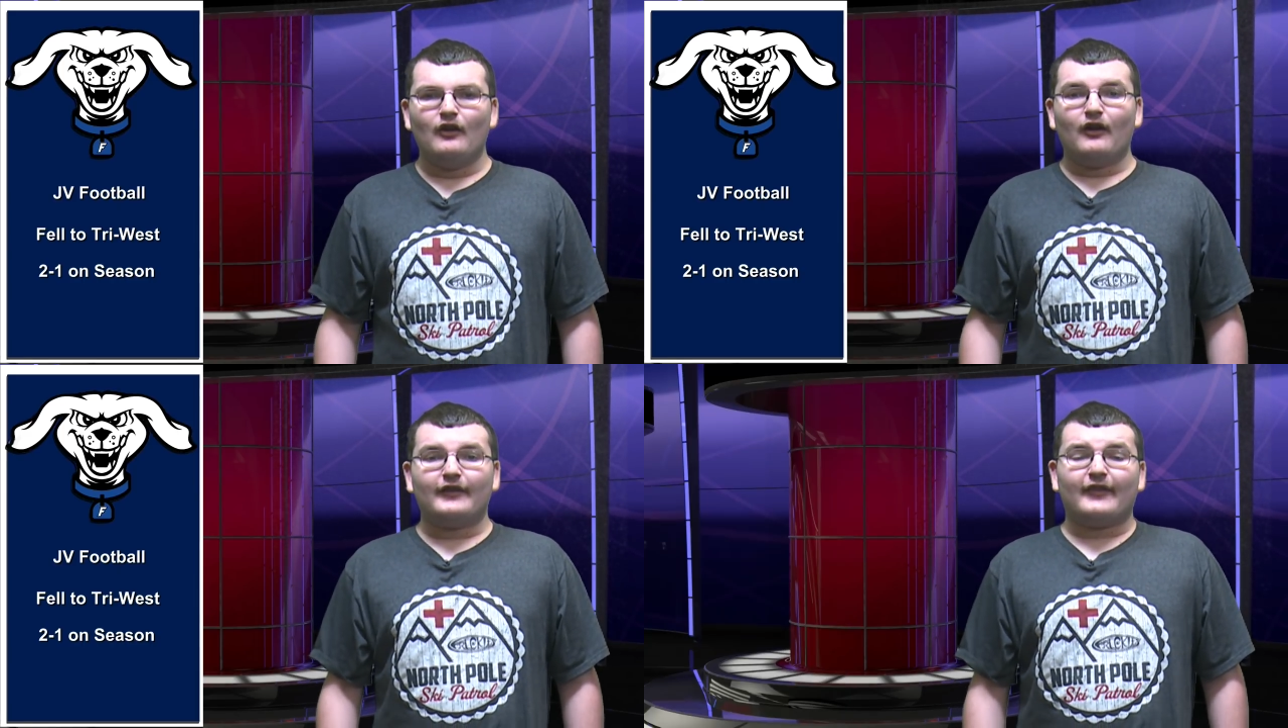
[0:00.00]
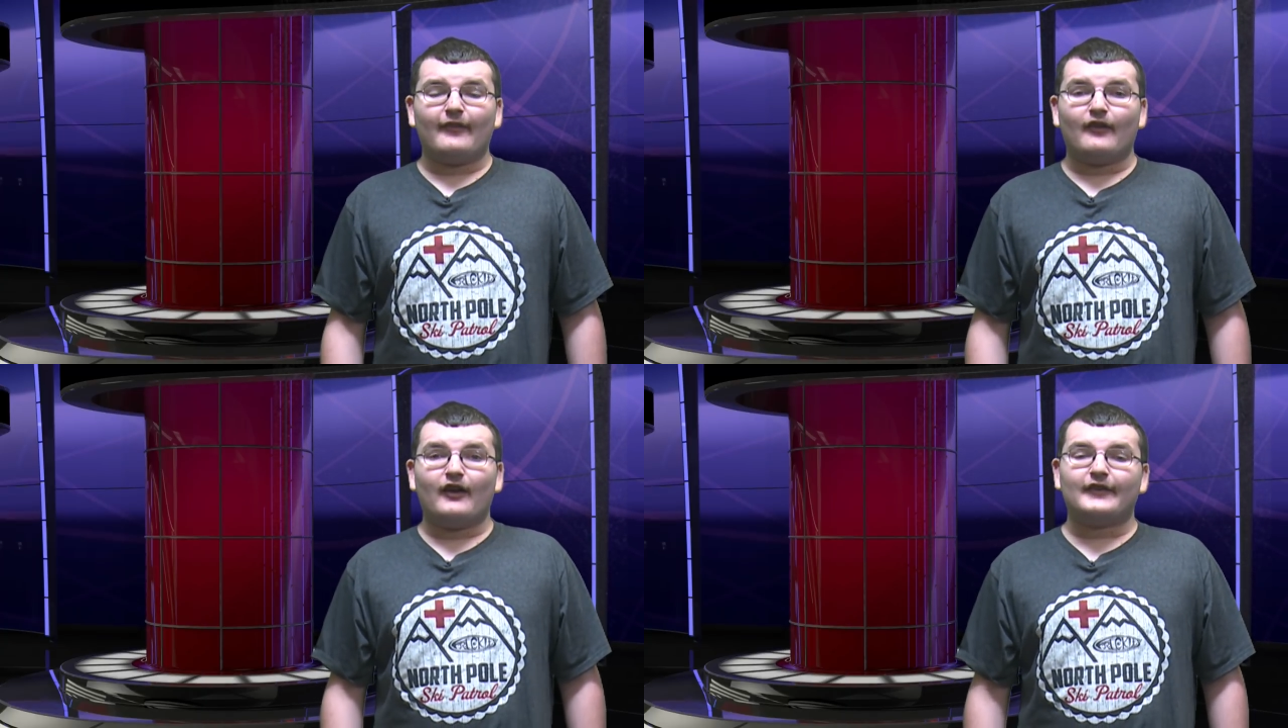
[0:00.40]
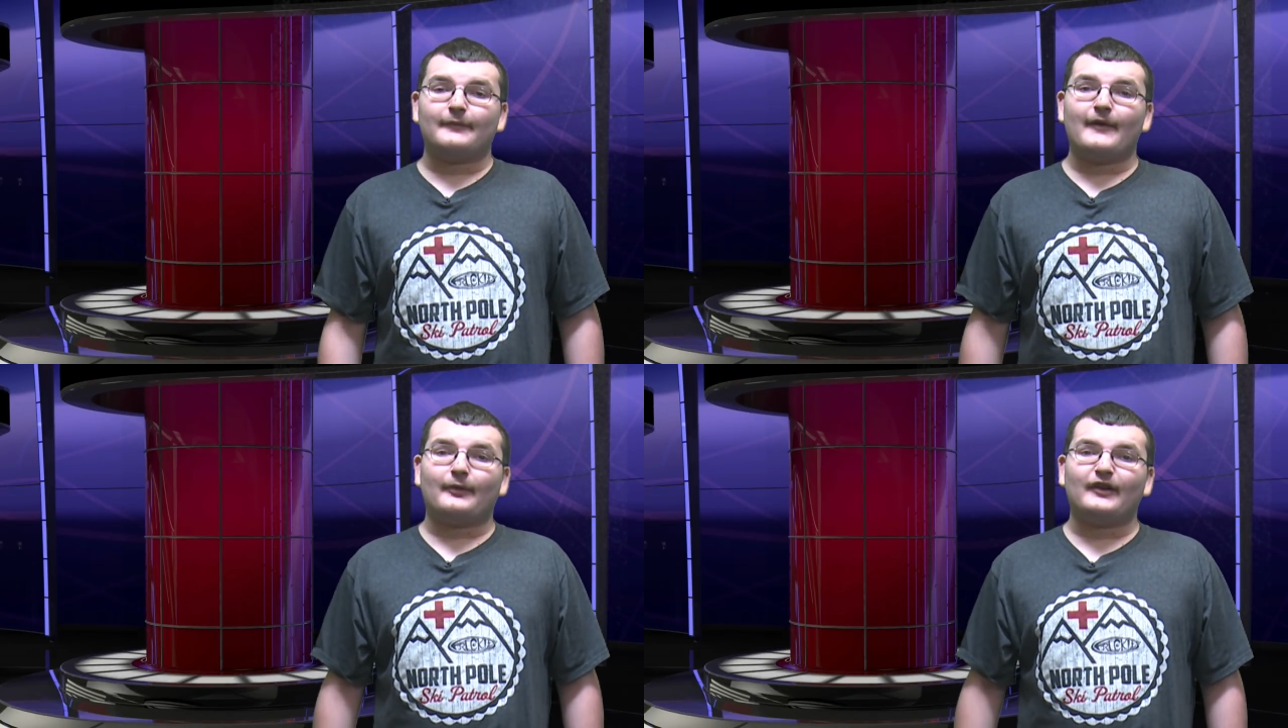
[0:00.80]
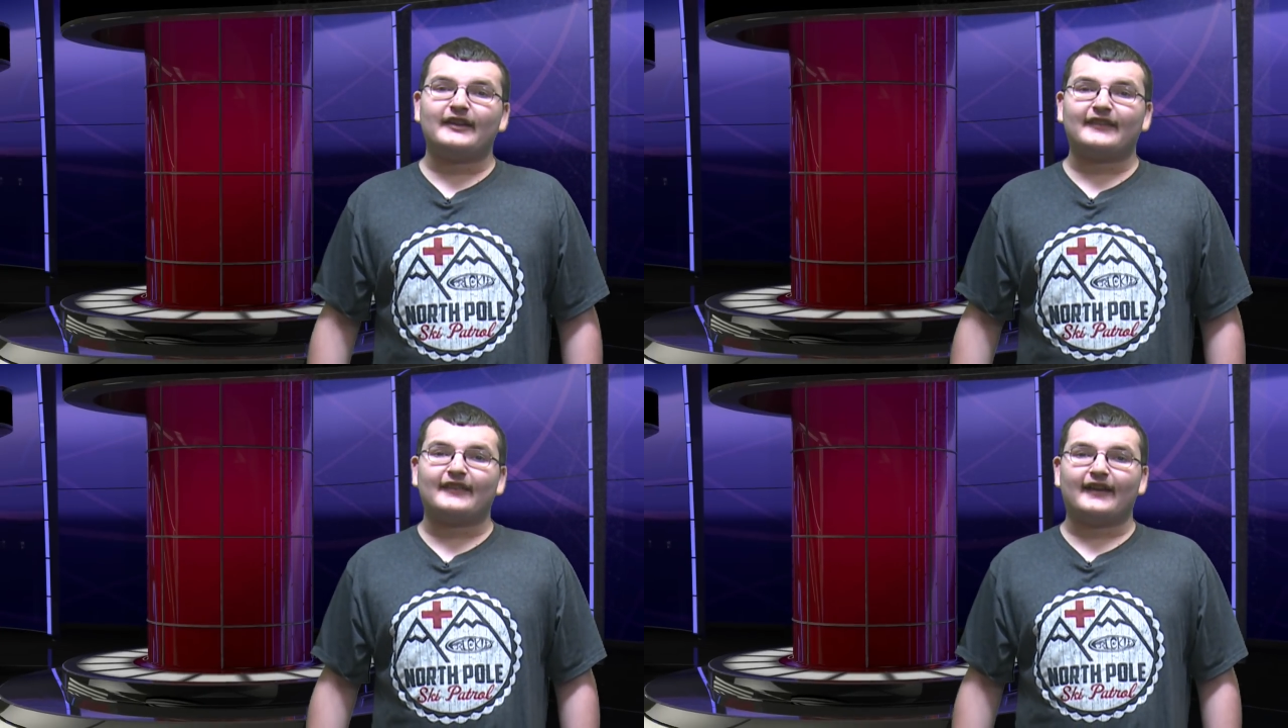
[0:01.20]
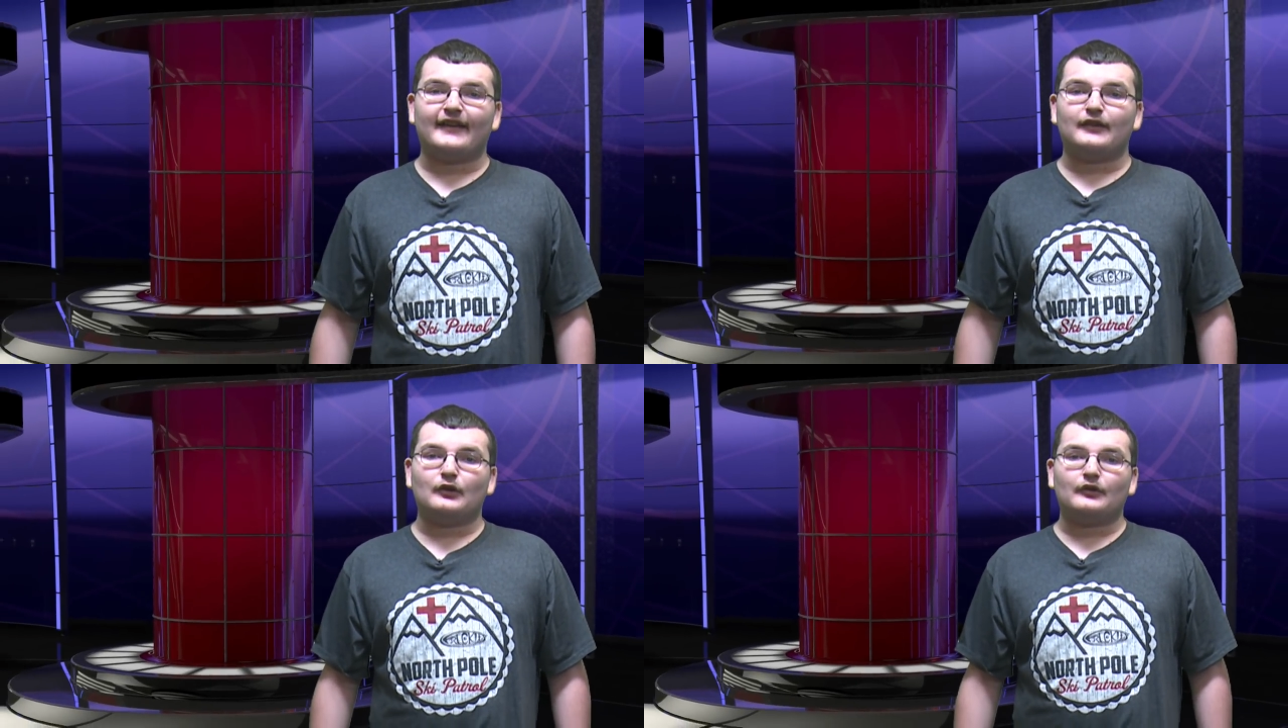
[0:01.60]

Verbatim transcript: Lots of lots of athletics tonight. Go,